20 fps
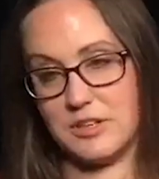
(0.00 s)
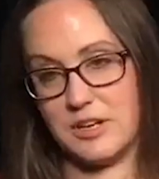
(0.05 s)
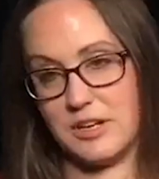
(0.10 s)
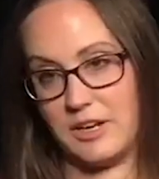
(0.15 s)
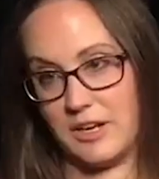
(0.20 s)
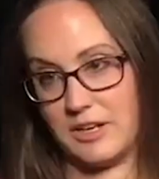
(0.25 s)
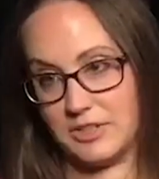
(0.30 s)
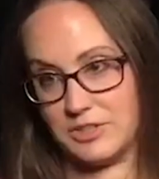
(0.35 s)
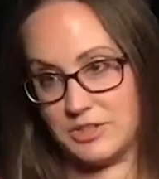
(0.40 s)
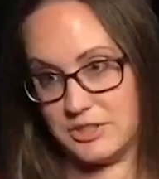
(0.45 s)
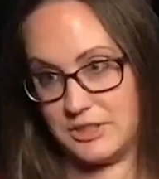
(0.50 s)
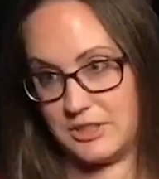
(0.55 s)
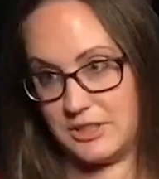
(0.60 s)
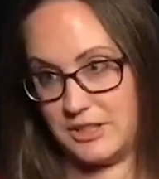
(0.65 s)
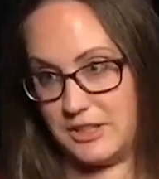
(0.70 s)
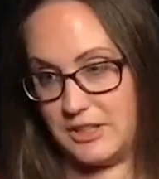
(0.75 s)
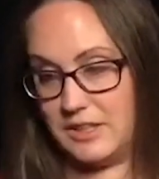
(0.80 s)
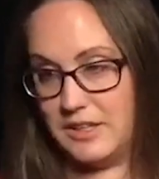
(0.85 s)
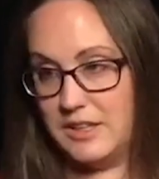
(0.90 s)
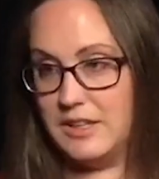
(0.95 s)
and
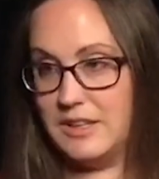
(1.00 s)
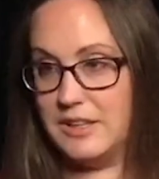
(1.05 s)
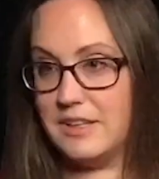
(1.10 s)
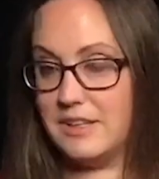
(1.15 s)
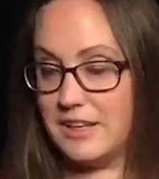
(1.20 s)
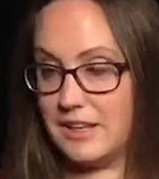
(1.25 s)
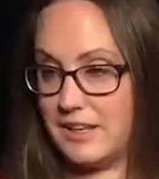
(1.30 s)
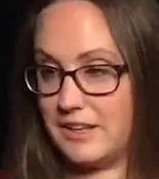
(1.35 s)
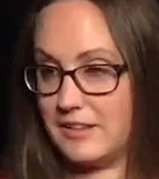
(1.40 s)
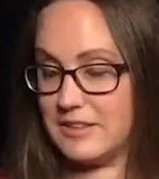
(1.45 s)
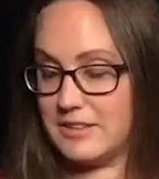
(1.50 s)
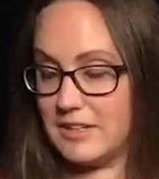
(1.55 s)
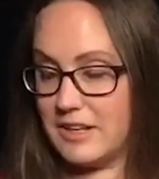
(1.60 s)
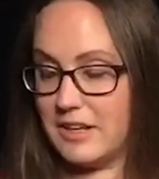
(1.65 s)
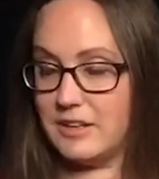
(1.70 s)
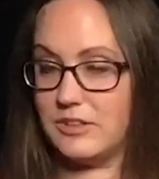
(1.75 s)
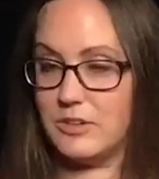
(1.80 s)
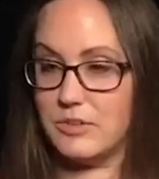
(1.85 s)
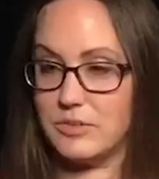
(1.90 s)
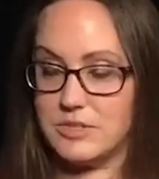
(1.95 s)
actually getting the
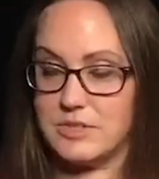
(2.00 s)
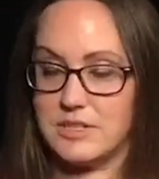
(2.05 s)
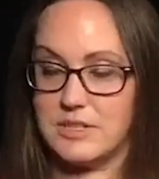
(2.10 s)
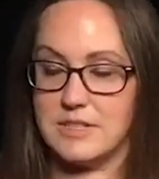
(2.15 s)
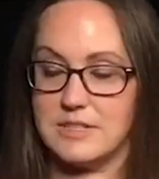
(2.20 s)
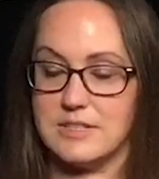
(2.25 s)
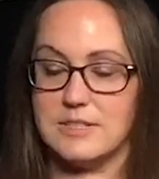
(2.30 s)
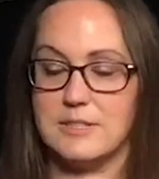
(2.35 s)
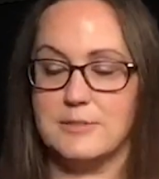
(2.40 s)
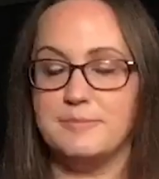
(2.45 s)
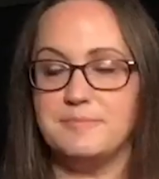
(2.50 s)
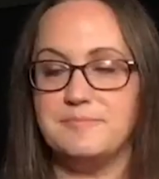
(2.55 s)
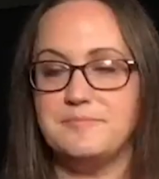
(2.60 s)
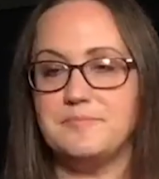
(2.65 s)
diagnosis.